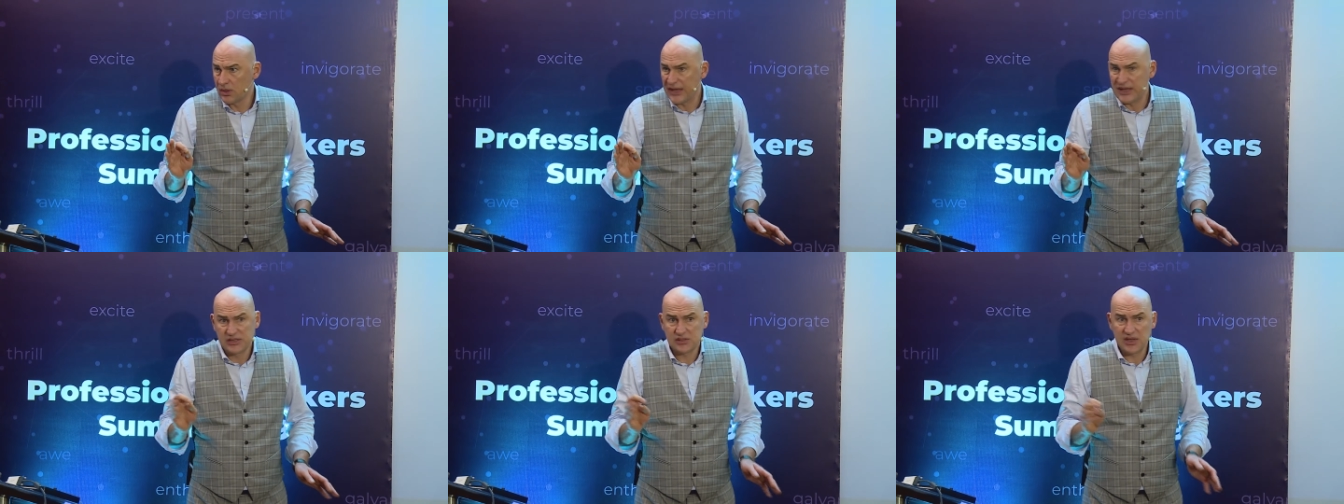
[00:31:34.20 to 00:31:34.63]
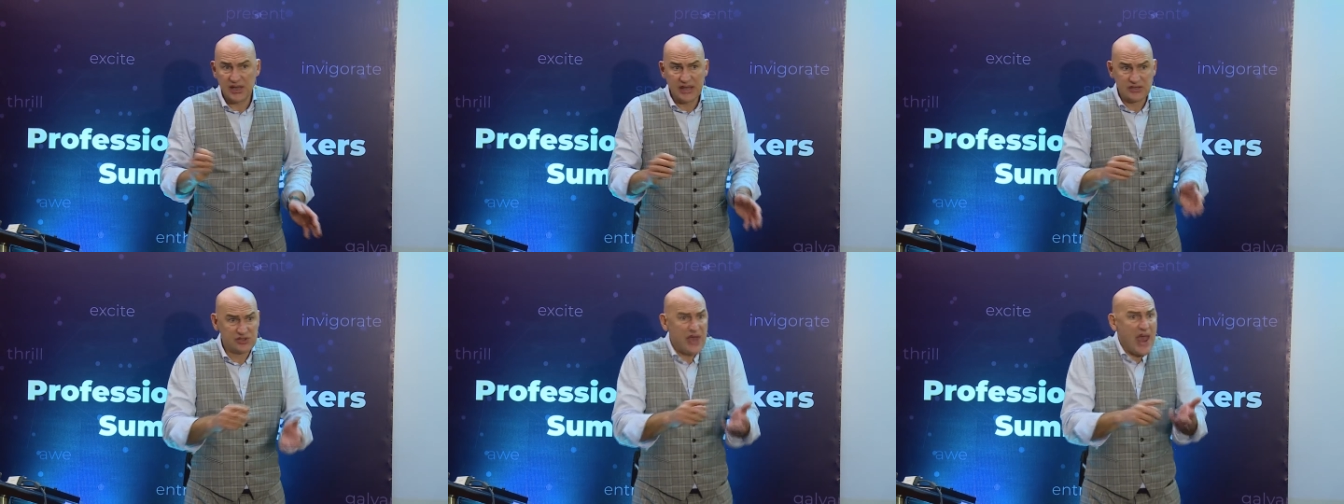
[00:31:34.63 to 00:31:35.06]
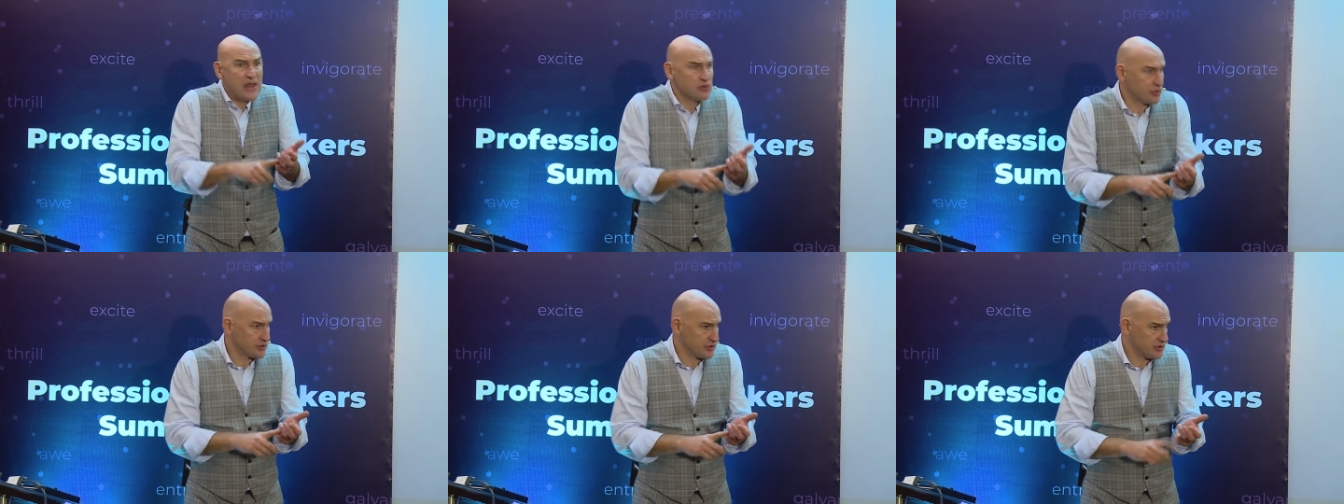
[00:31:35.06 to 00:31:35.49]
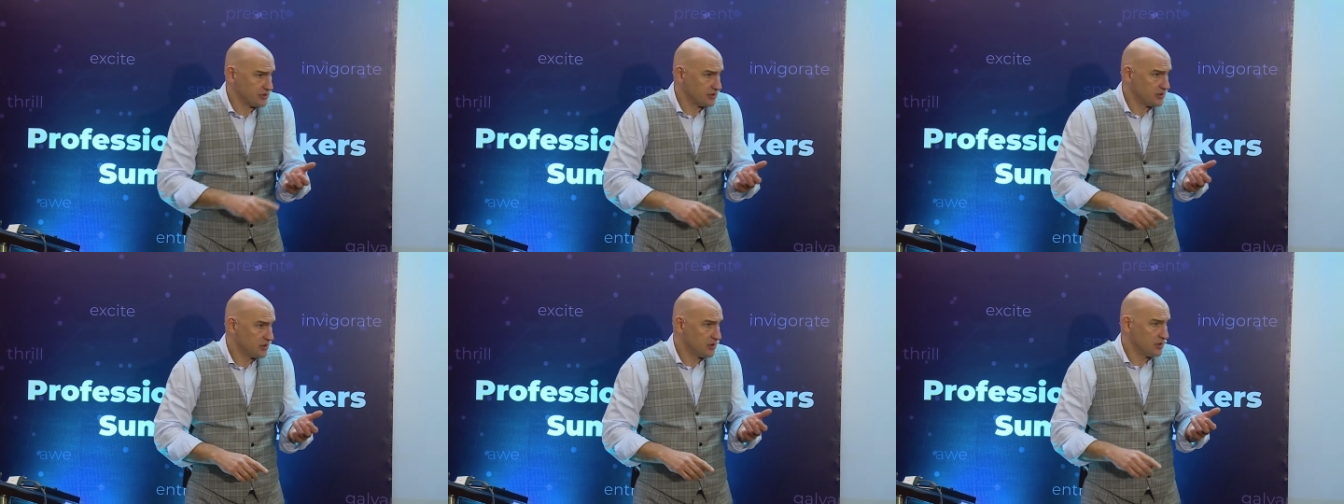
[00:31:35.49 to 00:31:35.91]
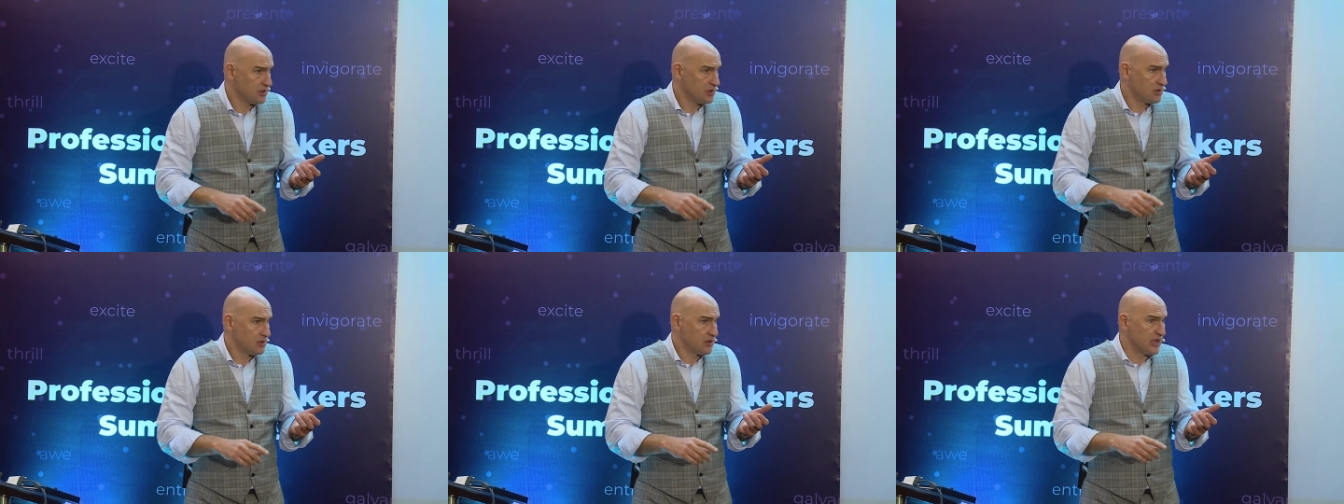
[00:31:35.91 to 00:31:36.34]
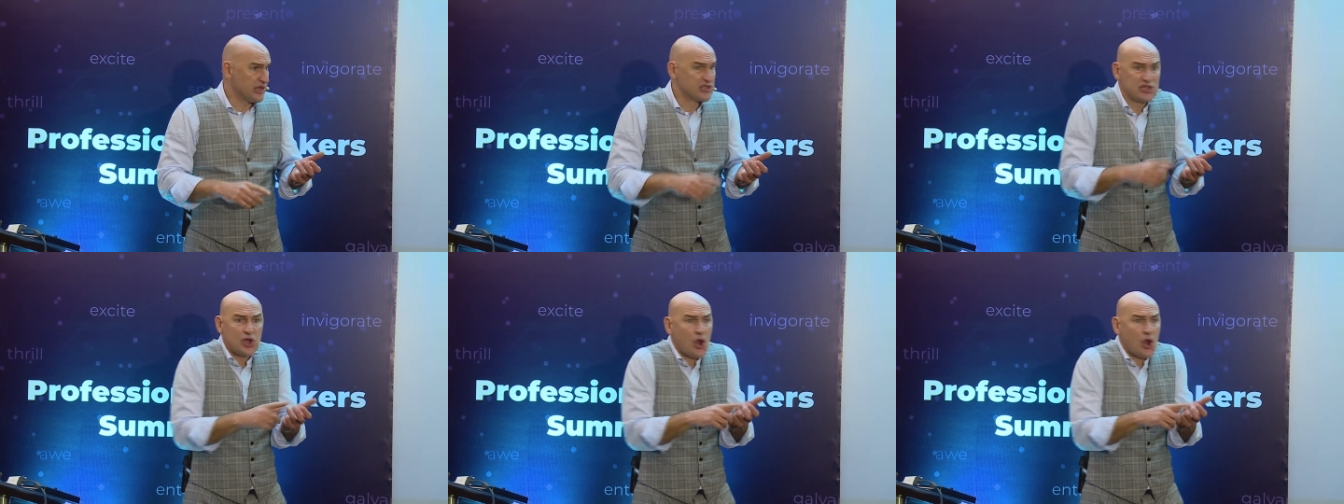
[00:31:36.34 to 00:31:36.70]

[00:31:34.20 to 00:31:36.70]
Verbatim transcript: It, it's dangerous, it's